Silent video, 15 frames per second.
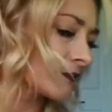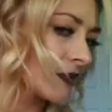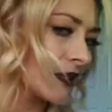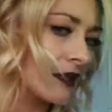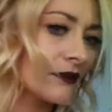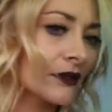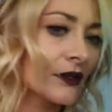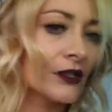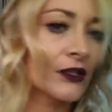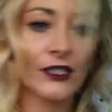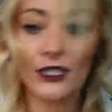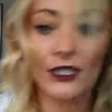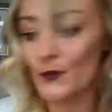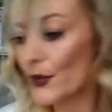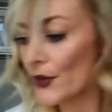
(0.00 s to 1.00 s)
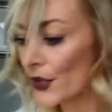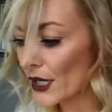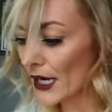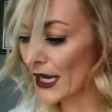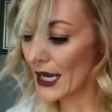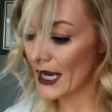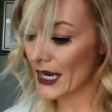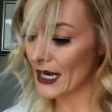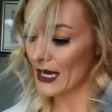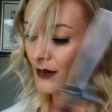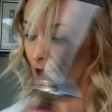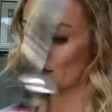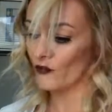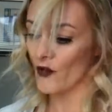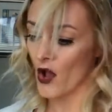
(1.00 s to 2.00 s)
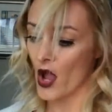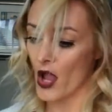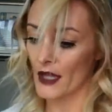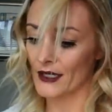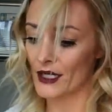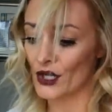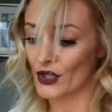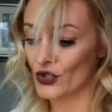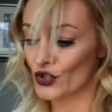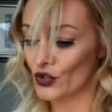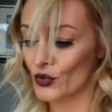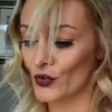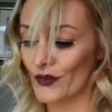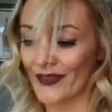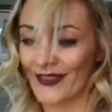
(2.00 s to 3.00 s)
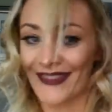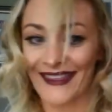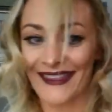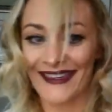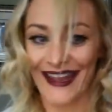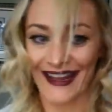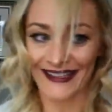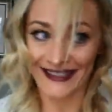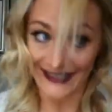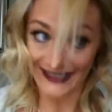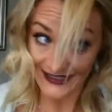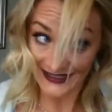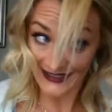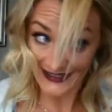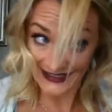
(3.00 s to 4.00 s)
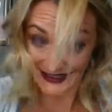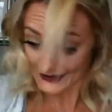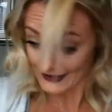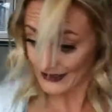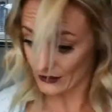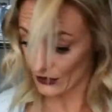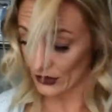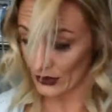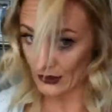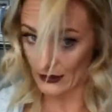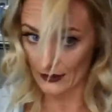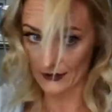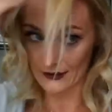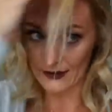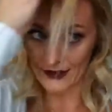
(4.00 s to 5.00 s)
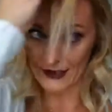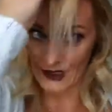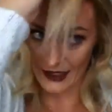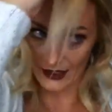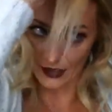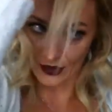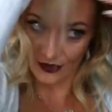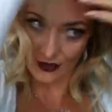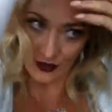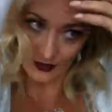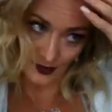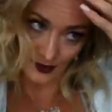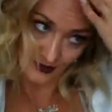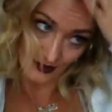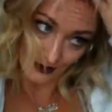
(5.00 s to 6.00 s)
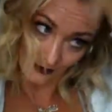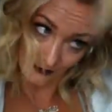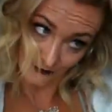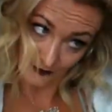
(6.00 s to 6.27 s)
give it a good spray and move on to the next side. I thought that was going to